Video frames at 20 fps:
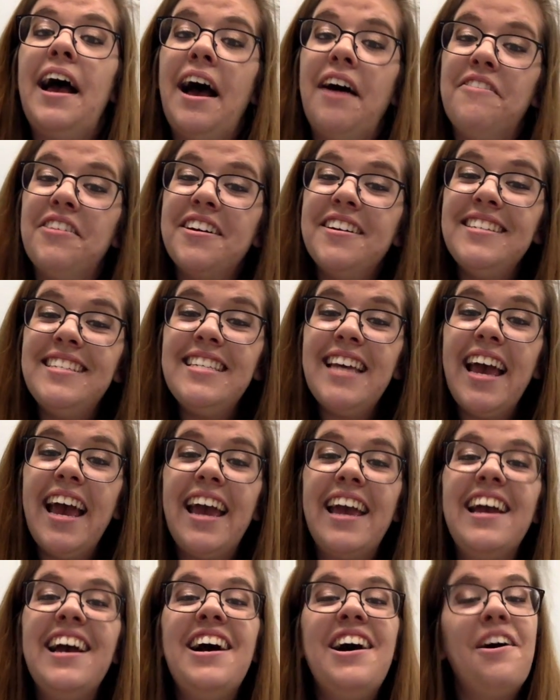"Have a good
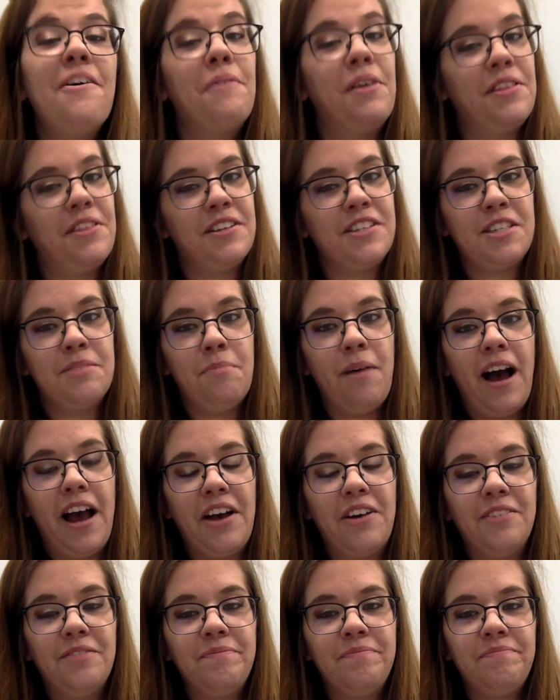day," with a
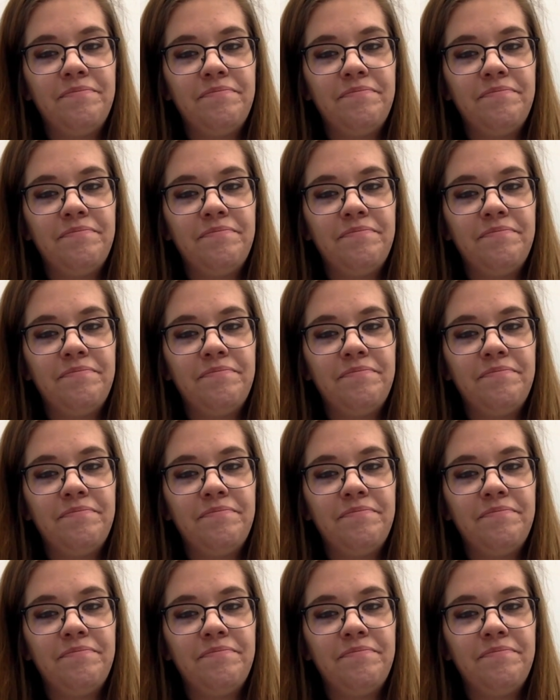smile.